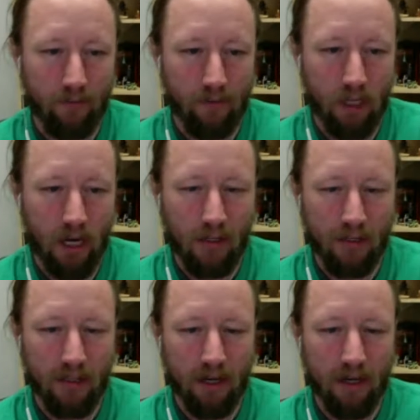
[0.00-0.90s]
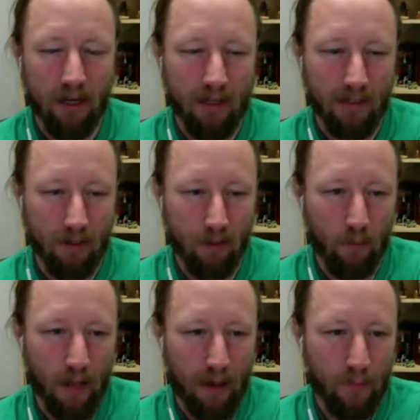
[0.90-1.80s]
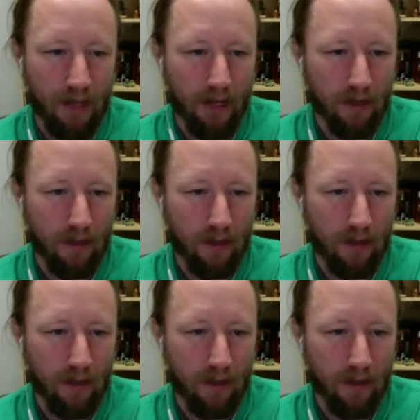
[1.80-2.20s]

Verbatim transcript: chest, and he has a little backpack,